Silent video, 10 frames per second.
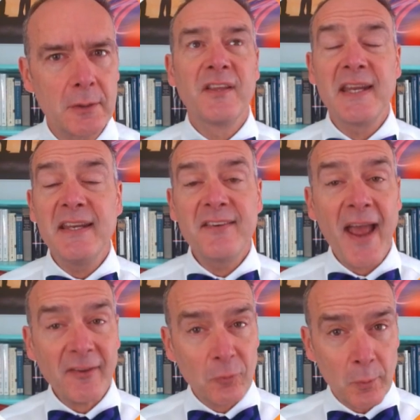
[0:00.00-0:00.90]
The key
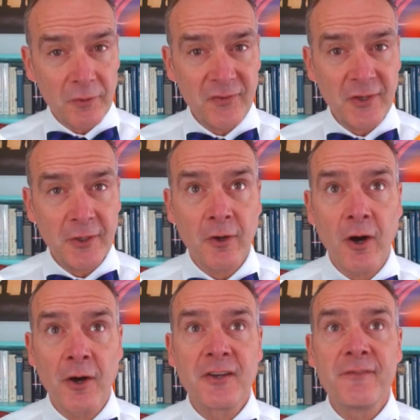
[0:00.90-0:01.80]
task words here
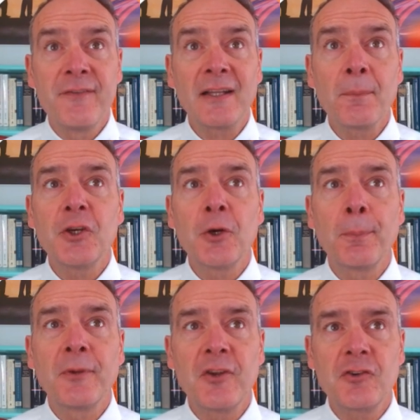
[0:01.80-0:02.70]
are develop your
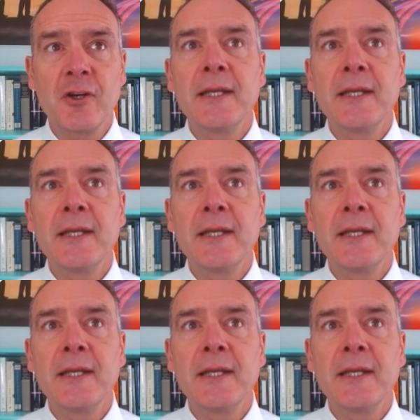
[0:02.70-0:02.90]
position.